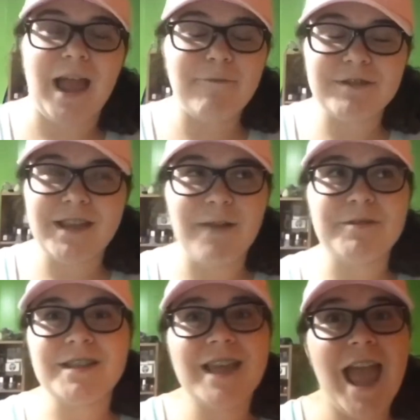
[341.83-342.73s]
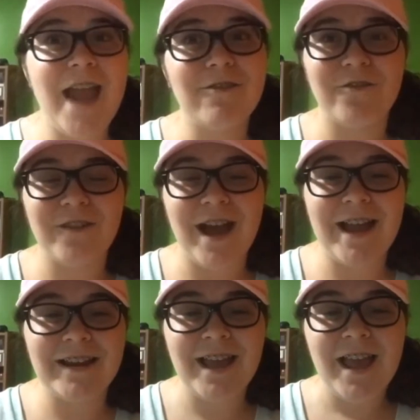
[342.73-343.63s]
I was I was
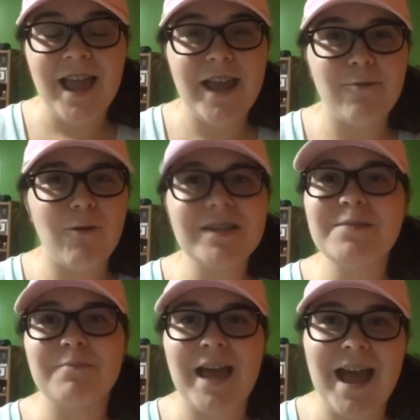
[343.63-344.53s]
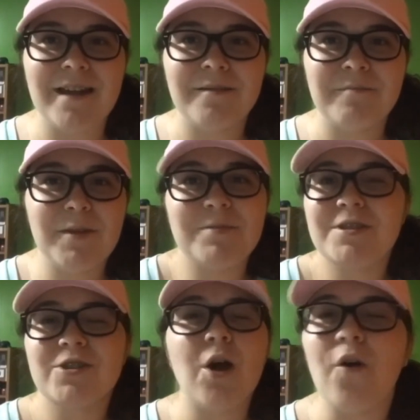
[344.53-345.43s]
terrified and it wasn't bad it
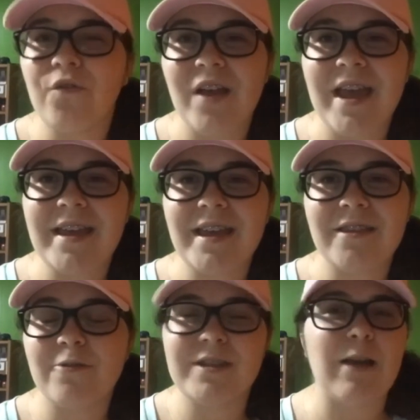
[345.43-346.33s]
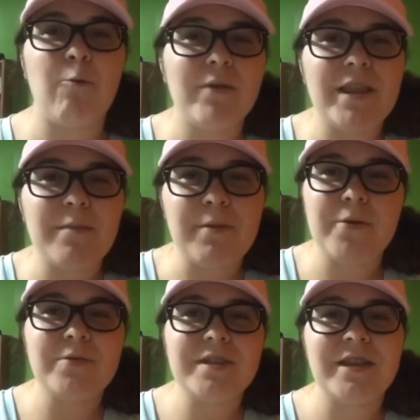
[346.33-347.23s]
was so fake and there was like Winnie the
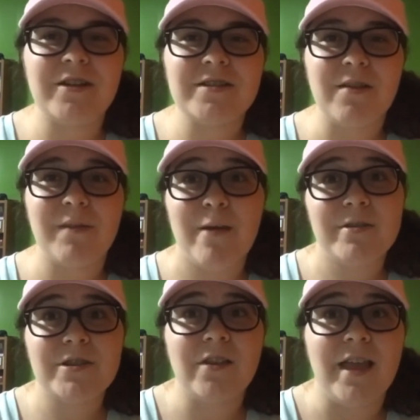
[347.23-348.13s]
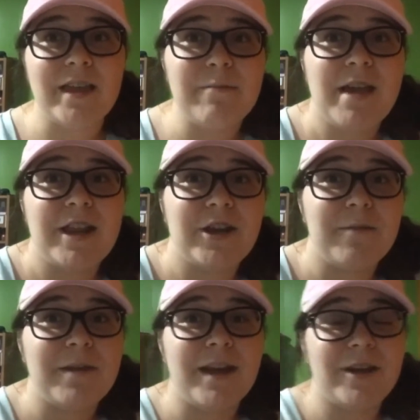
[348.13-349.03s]
Pooh's in there and stuff and I was still like get me out of here
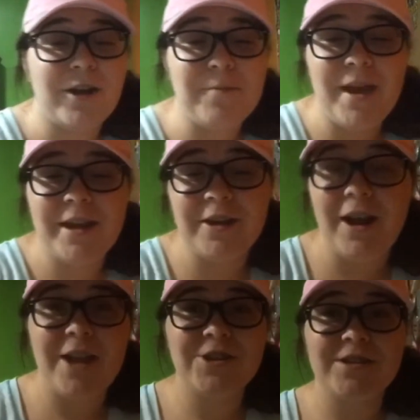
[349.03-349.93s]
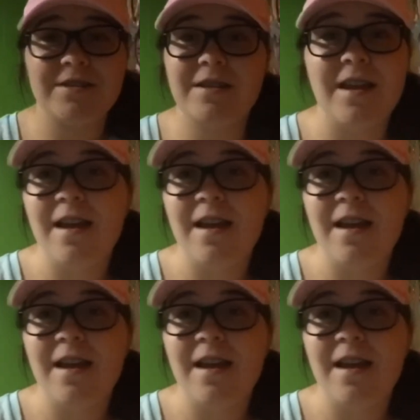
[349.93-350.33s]
get me out of here get me out of here I just